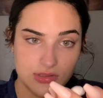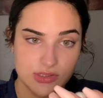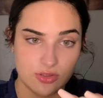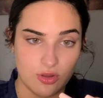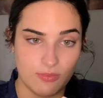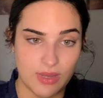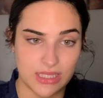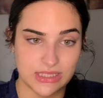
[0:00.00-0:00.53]

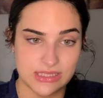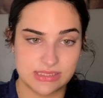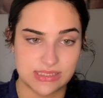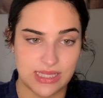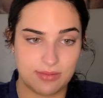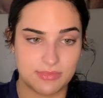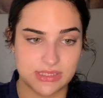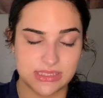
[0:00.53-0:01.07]
so about the
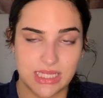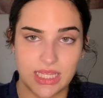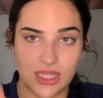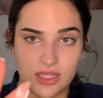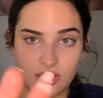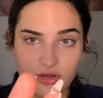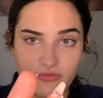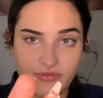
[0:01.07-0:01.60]
same as
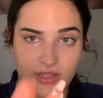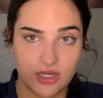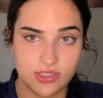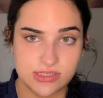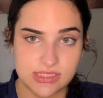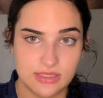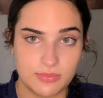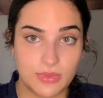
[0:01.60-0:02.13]
like your
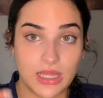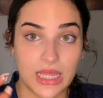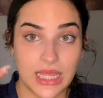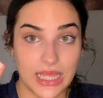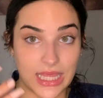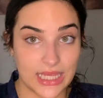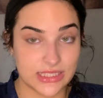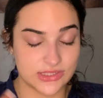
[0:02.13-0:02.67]
fingertip.
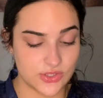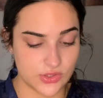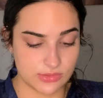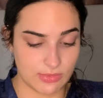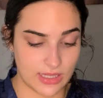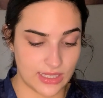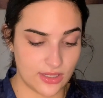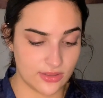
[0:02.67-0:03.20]
Excuse
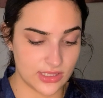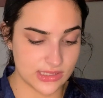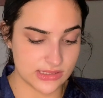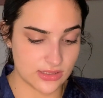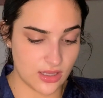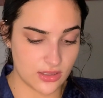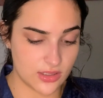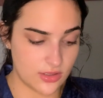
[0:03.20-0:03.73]
my nail,
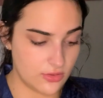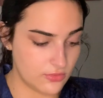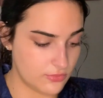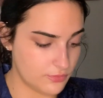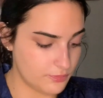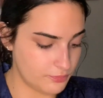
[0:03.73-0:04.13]
that's not cute.